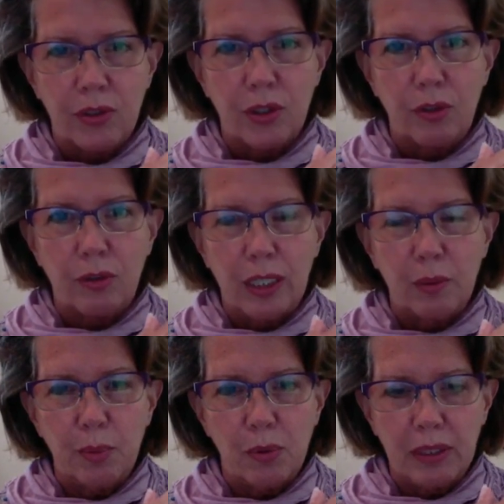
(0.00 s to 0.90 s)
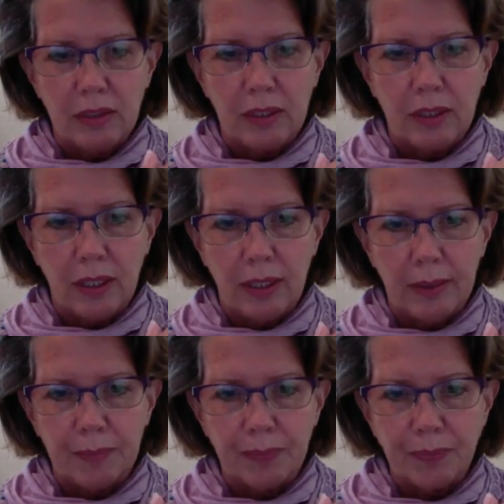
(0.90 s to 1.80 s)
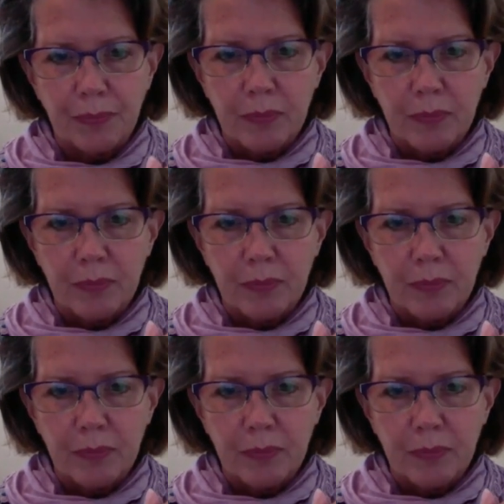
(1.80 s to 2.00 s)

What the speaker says: It's a great point, a